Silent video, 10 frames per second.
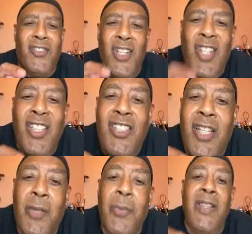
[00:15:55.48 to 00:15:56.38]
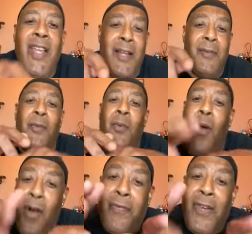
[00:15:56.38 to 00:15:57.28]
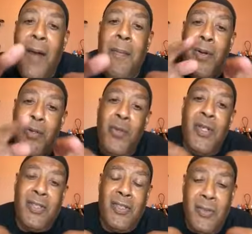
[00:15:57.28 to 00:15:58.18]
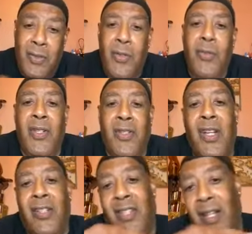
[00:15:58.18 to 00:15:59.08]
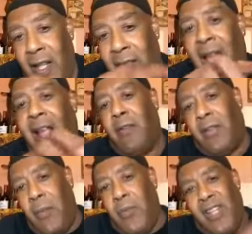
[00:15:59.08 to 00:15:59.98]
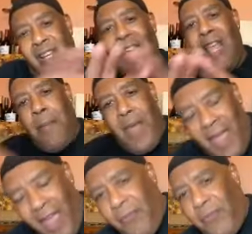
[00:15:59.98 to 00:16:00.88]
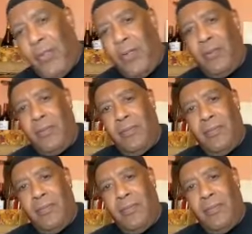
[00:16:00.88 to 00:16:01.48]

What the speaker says: the distillery that off camera you discussed it. That was the name after.